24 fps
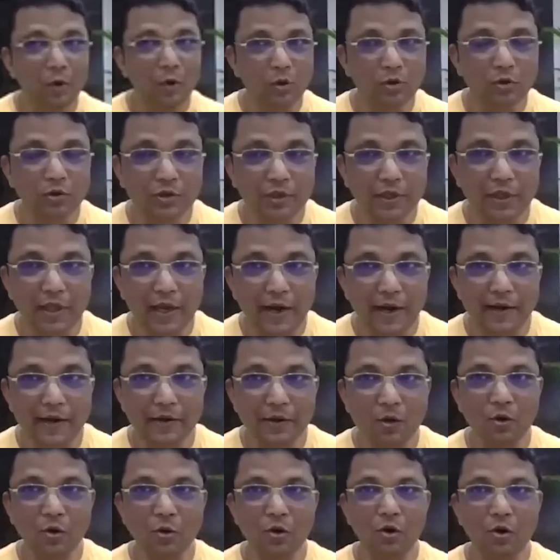also say that,
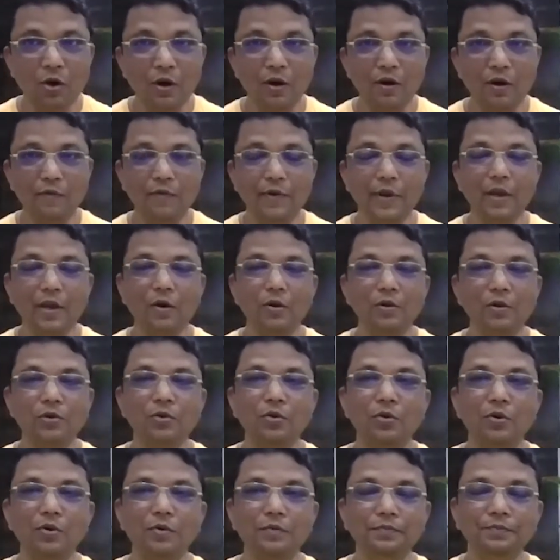we can
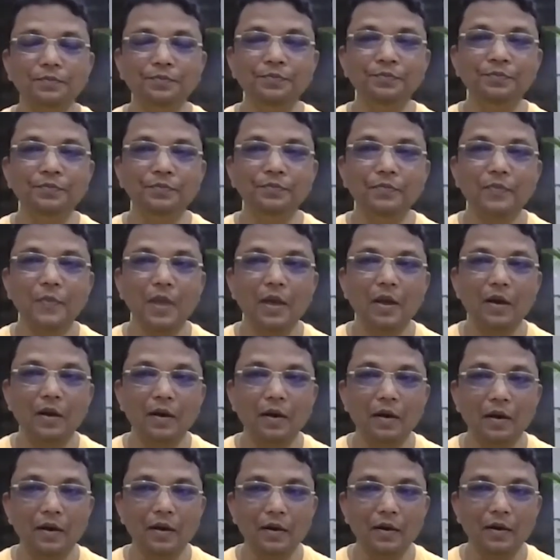also
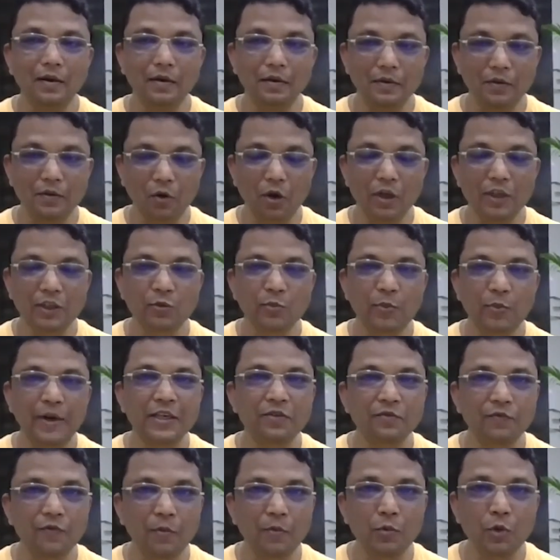draw
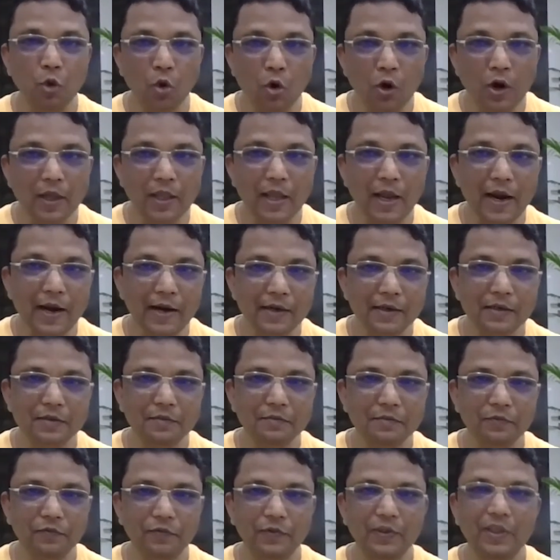inspiration from yoga that
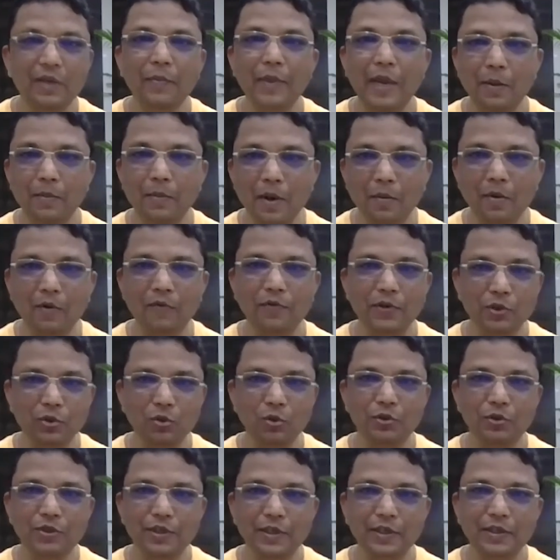with the minimum of
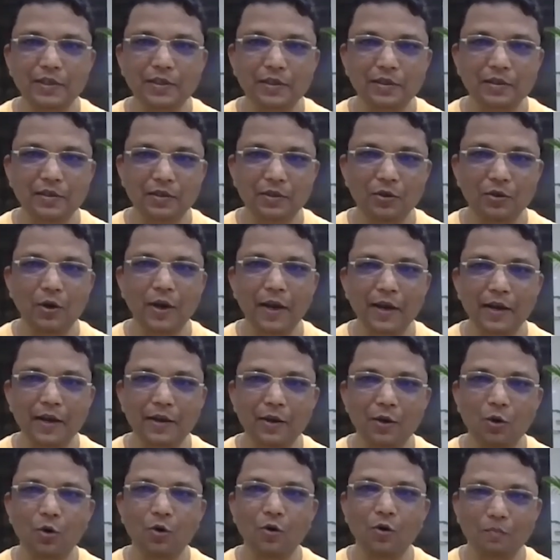resources, you can,
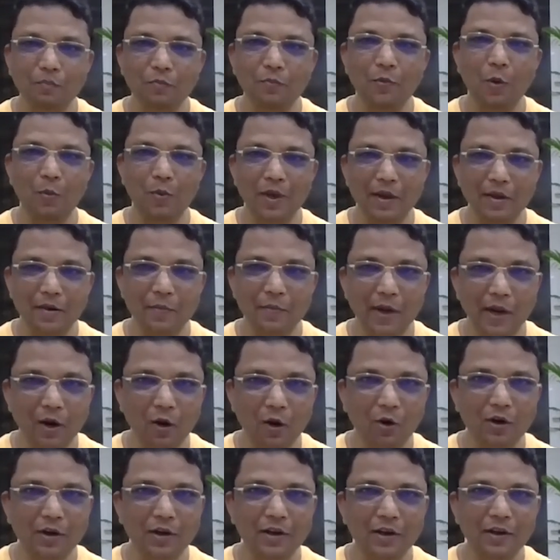probably bring
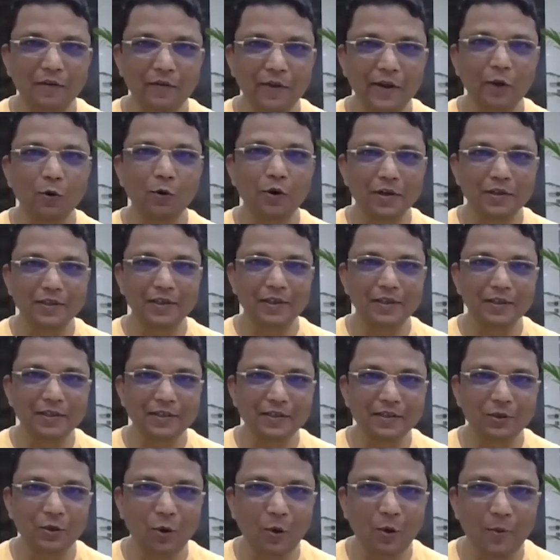out very good
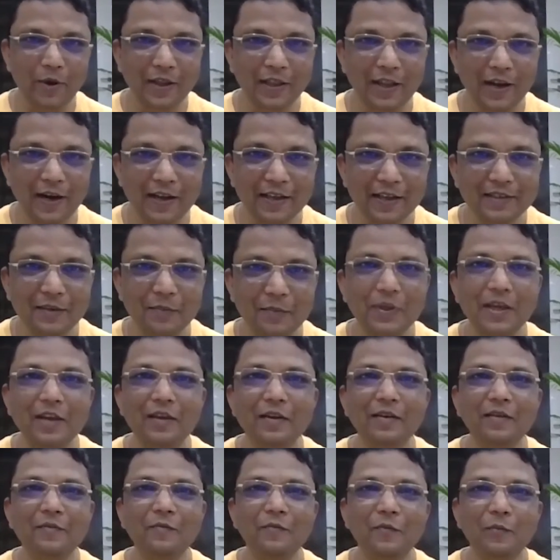results. So, I mean, that is
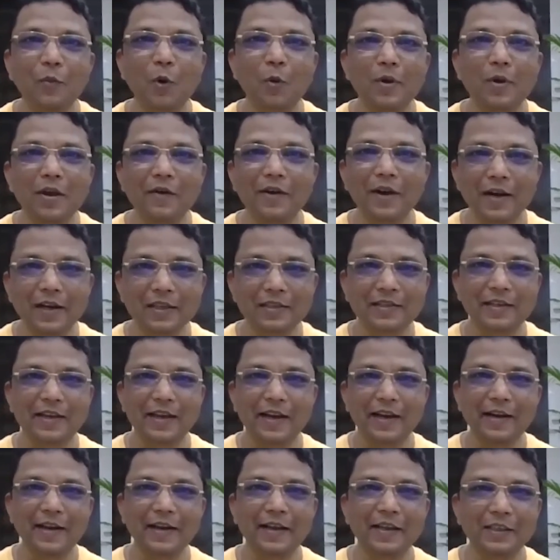something probably our industry
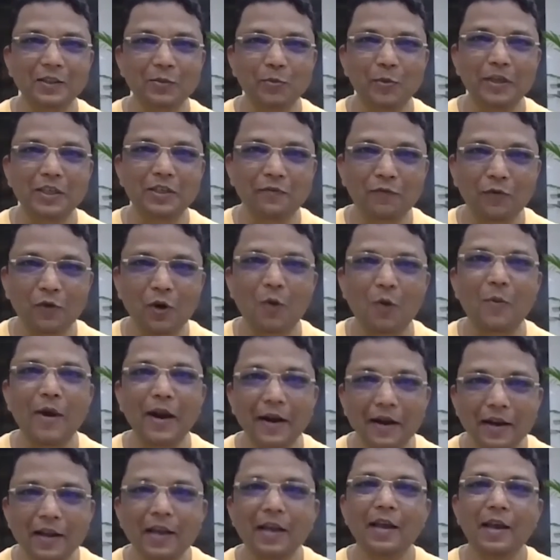can take inspiration from,
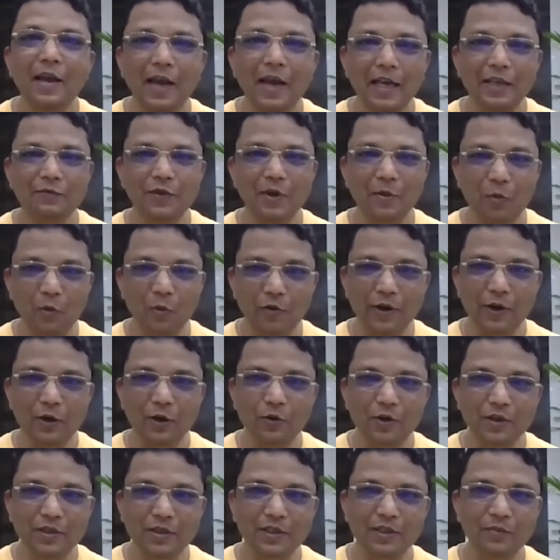and as we are moving
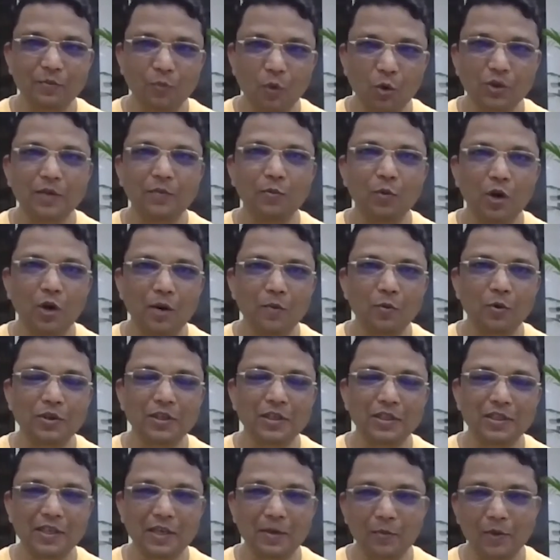towards more and more
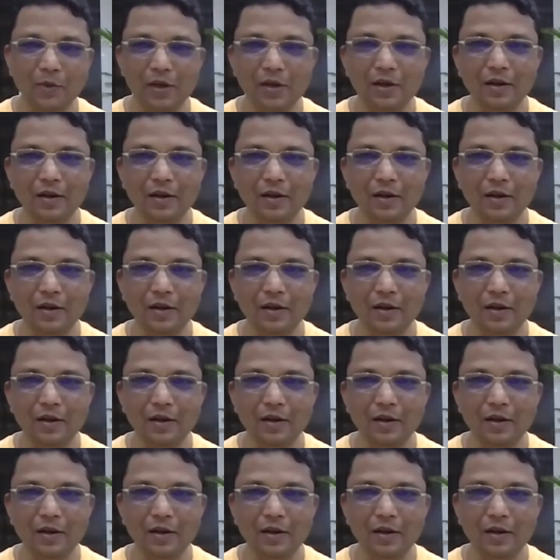sustainable